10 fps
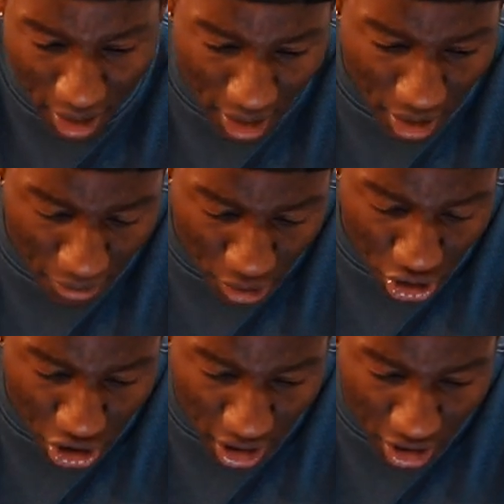And you have to
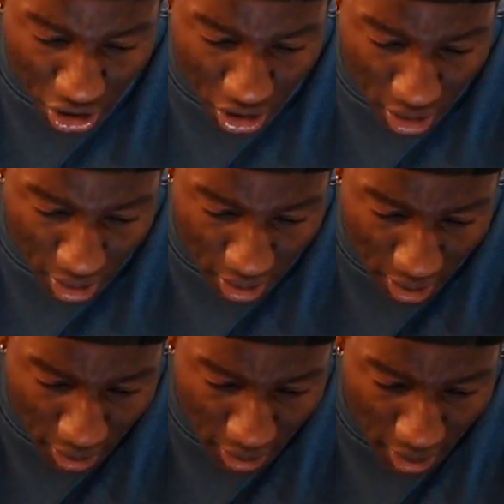judge
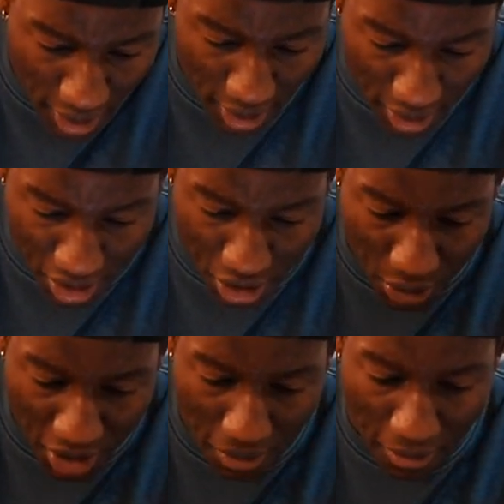the
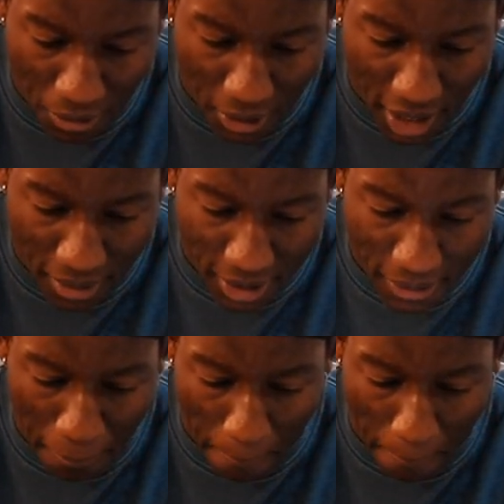situation before it comes.